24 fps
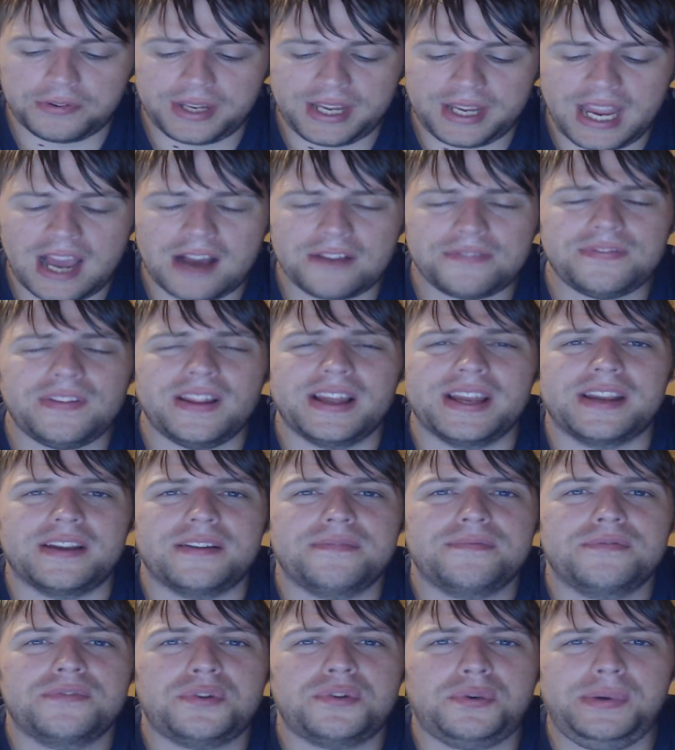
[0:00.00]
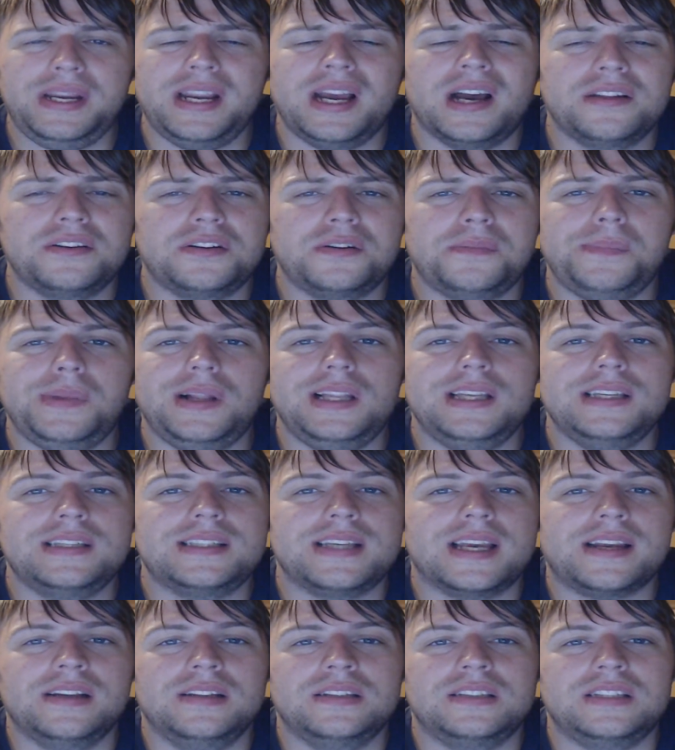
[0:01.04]
They have like 300
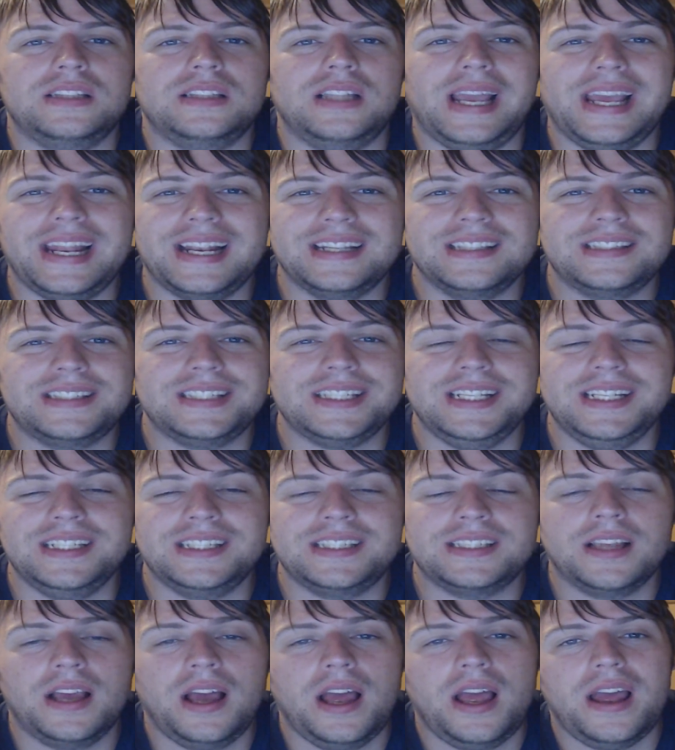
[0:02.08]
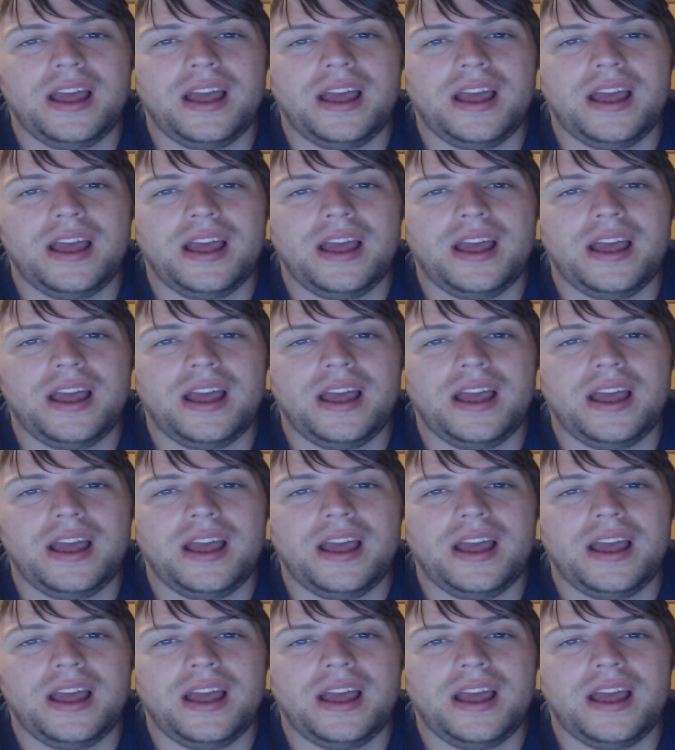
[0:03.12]
milliseconds latencies.